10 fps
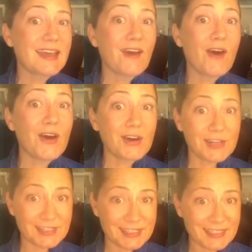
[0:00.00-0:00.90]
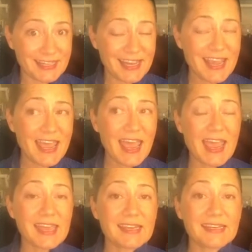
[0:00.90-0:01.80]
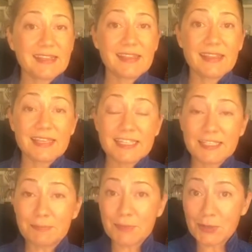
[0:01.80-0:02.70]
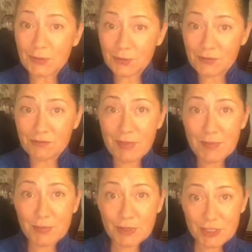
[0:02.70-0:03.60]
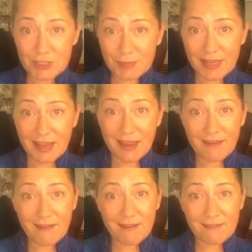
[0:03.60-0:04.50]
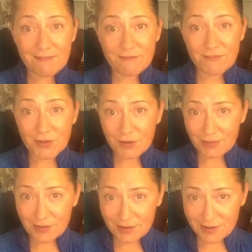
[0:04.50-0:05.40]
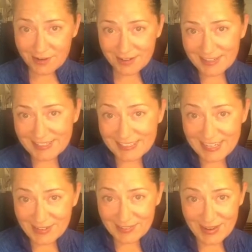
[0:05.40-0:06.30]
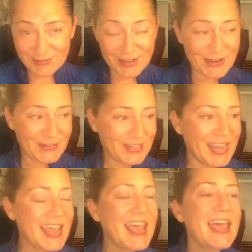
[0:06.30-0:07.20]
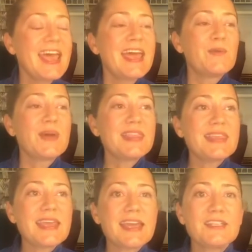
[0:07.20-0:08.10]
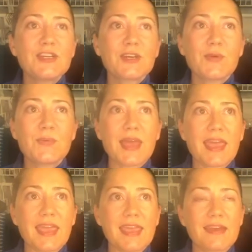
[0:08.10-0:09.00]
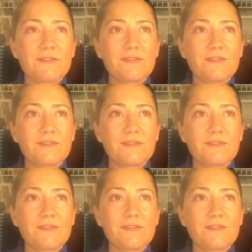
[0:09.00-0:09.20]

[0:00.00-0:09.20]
at heart, and this move may push me further down that road. One thing I took away